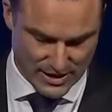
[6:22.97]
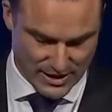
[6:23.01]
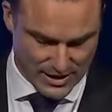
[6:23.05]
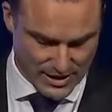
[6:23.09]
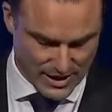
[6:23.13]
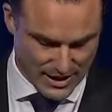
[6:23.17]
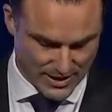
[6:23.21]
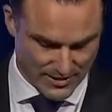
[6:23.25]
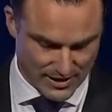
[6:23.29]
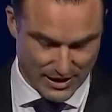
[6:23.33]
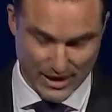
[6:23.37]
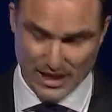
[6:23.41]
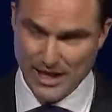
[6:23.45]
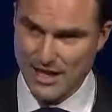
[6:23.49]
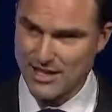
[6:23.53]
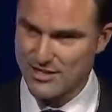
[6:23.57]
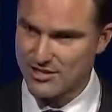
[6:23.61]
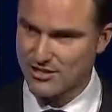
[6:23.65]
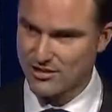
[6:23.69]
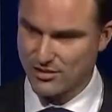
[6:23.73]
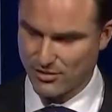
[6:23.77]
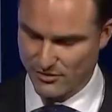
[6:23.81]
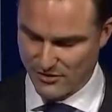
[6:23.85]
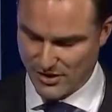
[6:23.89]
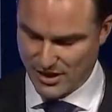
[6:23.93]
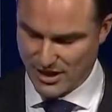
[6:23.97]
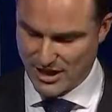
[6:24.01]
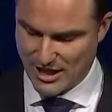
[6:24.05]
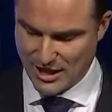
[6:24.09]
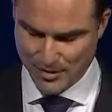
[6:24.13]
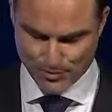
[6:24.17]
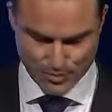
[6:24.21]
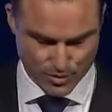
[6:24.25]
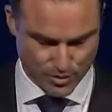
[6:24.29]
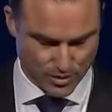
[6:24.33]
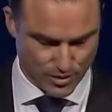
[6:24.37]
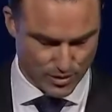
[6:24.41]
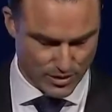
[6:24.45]
and the largest of any
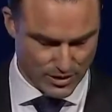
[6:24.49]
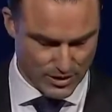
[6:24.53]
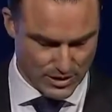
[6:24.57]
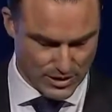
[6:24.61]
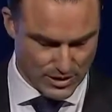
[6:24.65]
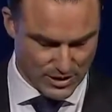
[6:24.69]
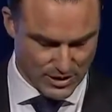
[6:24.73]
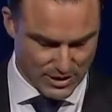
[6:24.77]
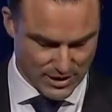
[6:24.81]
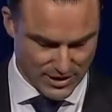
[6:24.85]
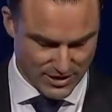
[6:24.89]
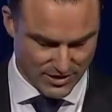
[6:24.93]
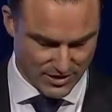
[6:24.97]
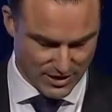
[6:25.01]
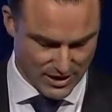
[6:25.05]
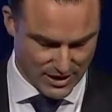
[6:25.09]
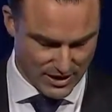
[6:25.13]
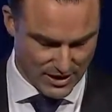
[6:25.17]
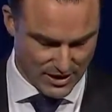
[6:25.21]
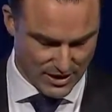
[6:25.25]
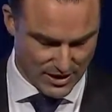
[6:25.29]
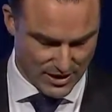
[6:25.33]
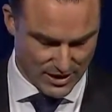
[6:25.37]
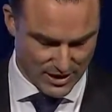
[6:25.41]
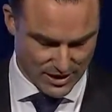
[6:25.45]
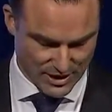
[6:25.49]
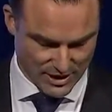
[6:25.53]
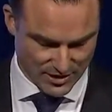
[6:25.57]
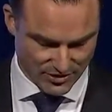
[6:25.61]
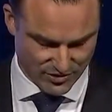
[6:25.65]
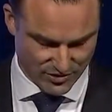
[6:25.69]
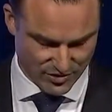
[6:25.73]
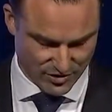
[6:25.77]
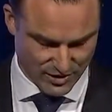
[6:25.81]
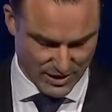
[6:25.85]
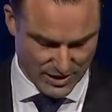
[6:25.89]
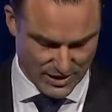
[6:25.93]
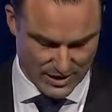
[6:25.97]
airport in
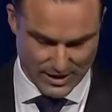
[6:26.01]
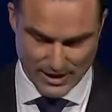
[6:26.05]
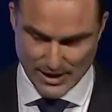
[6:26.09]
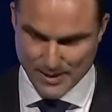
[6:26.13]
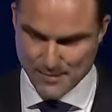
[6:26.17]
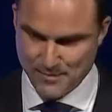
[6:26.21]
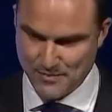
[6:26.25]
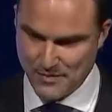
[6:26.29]
Australia.